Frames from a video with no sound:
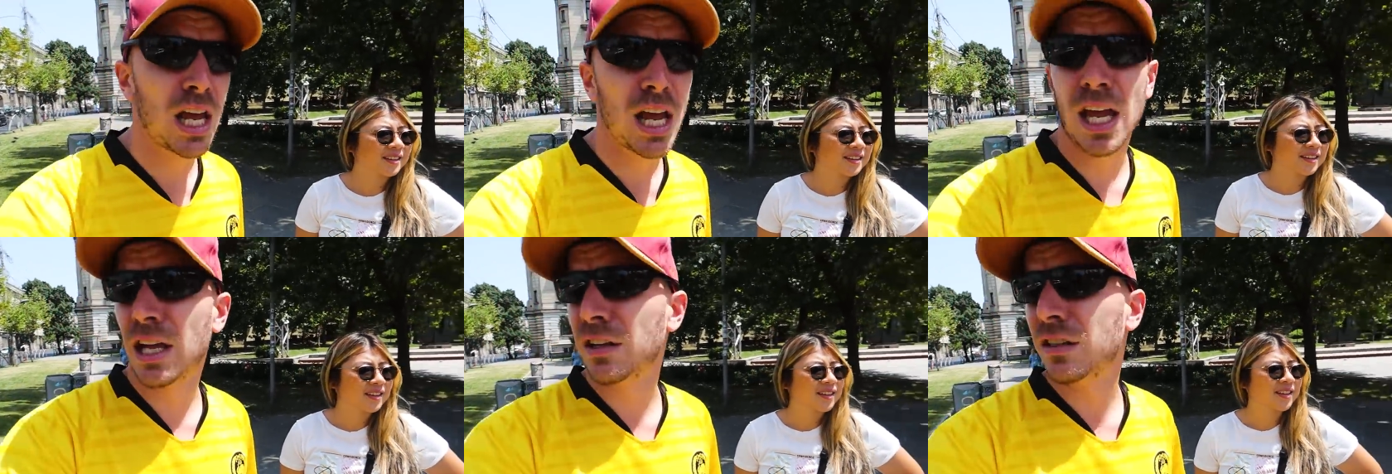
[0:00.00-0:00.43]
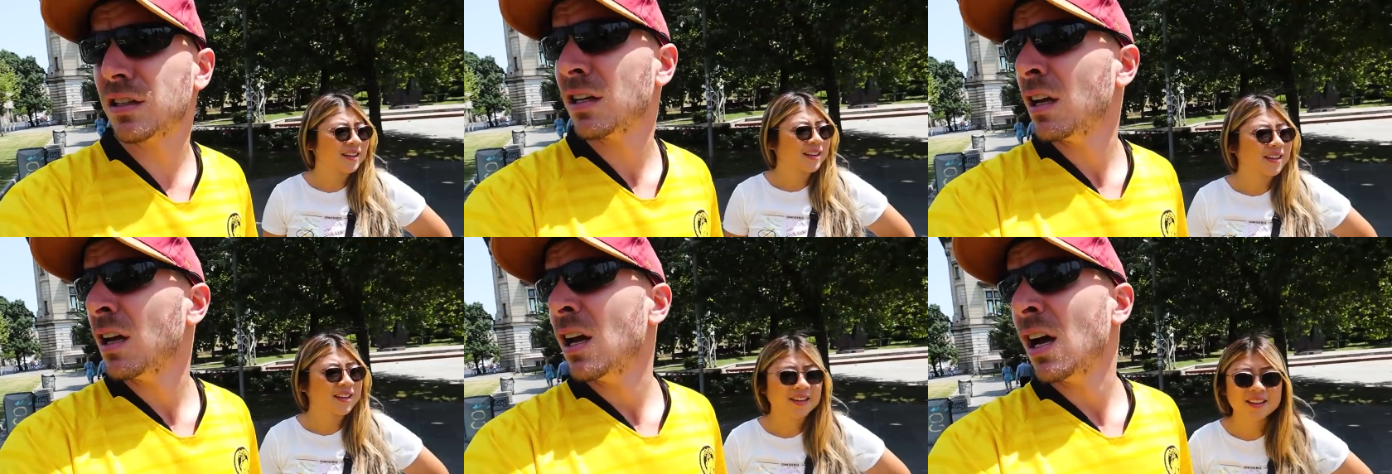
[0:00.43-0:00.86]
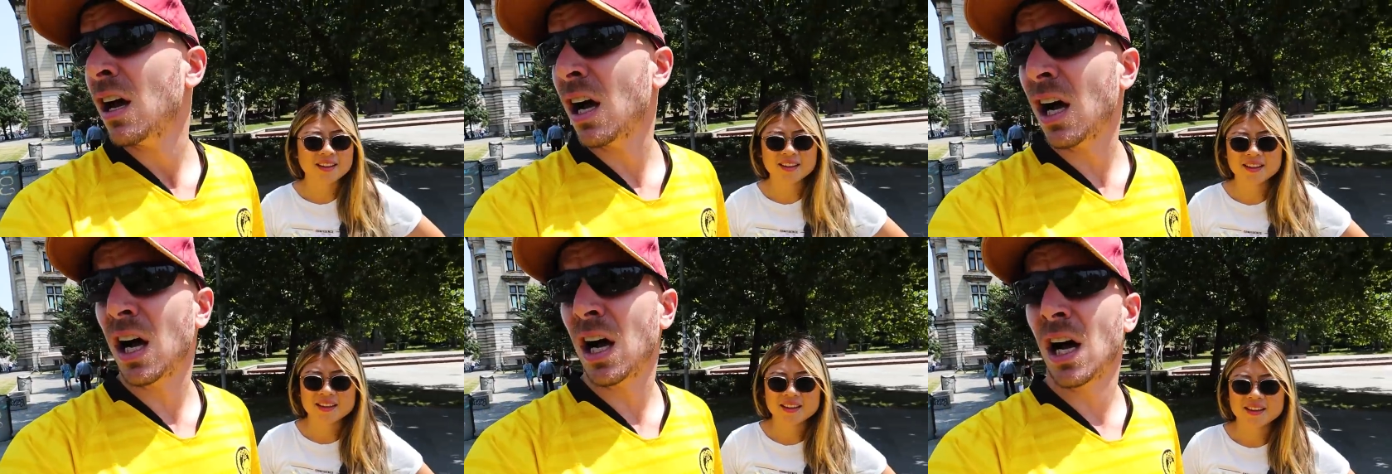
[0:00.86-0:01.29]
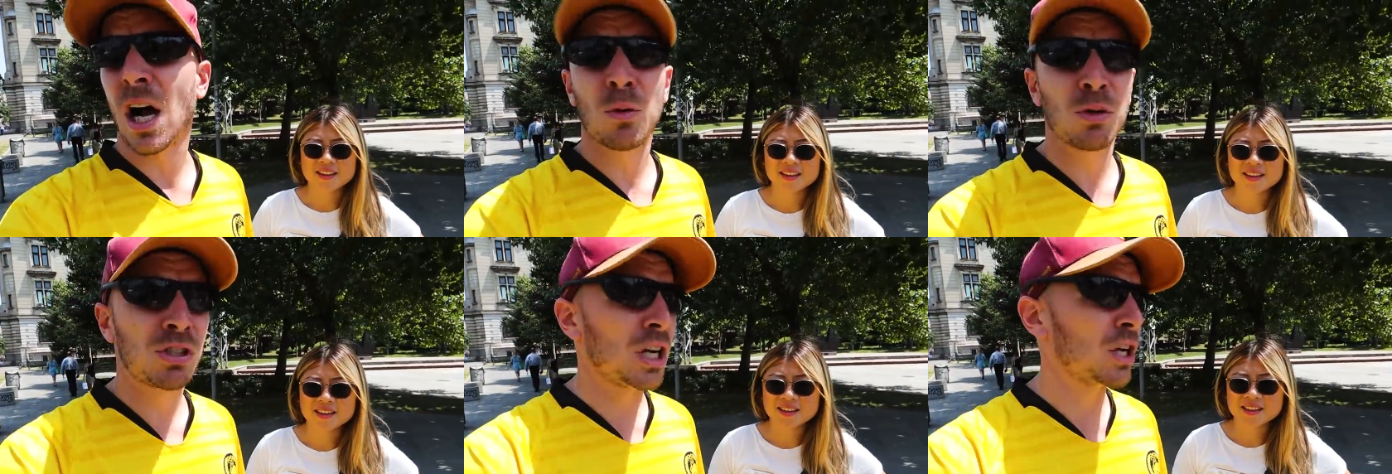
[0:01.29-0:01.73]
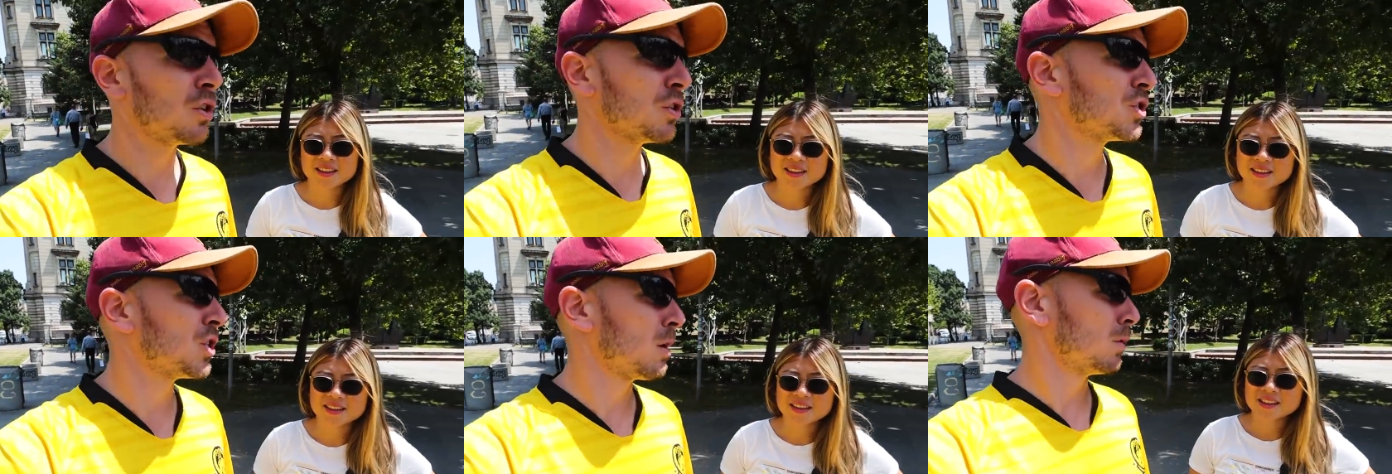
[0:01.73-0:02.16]
Speaker 1: And uh, I would say
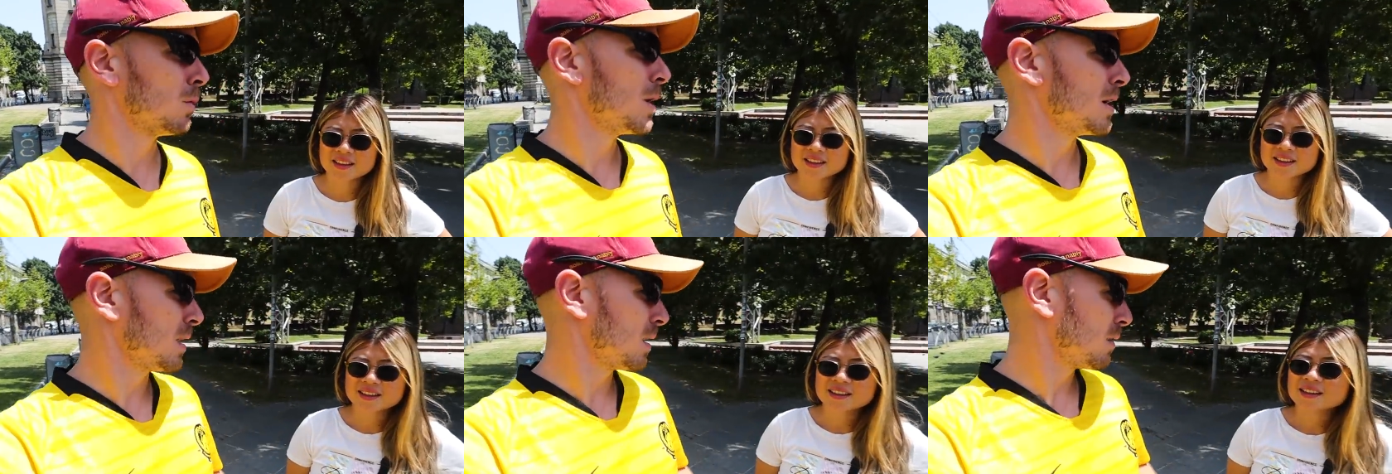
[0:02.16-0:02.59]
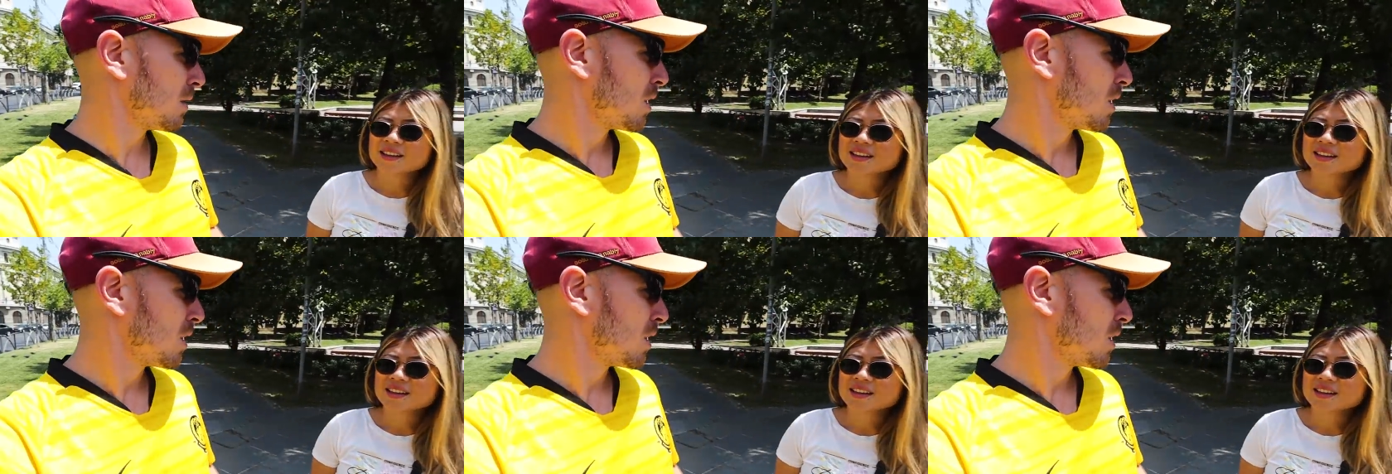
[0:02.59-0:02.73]
good job, Romania.